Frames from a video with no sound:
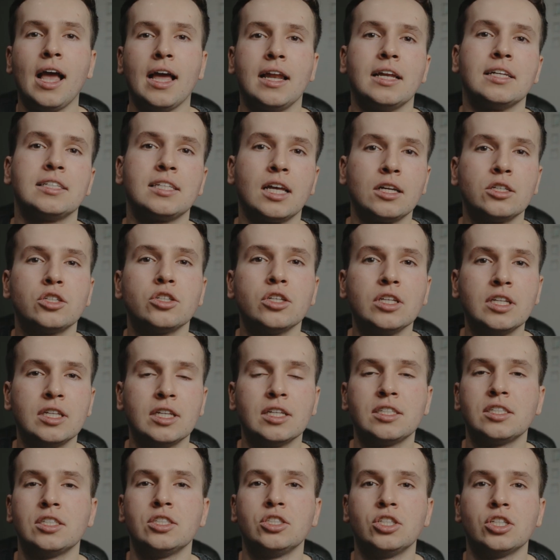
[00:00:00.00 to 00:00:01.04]
and essentially
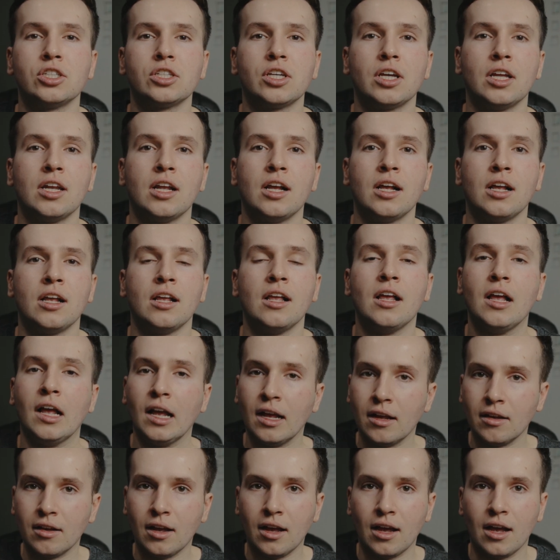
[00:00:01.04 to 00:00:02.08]
this is just gonna
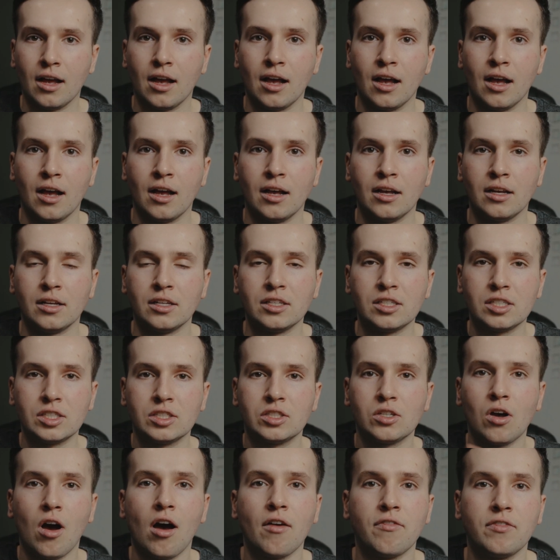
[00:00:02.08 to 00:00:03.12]

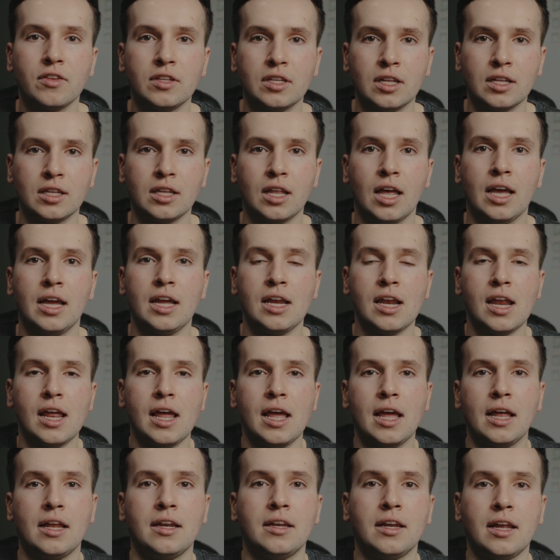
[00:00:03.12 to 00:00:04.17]
soften the light
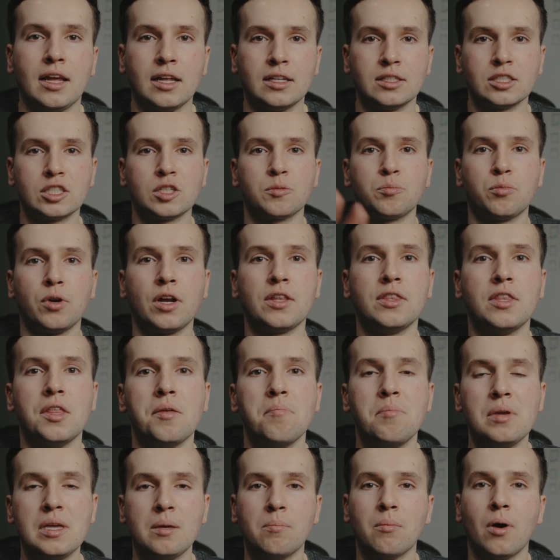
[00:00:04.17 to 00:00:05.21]
and spread
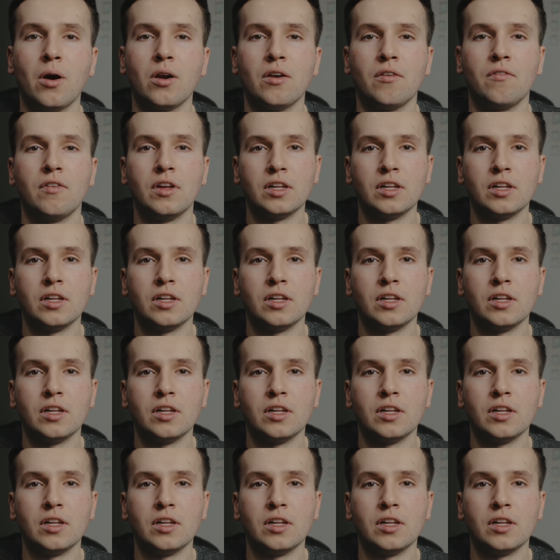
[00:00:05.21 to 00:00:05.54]
the beam out of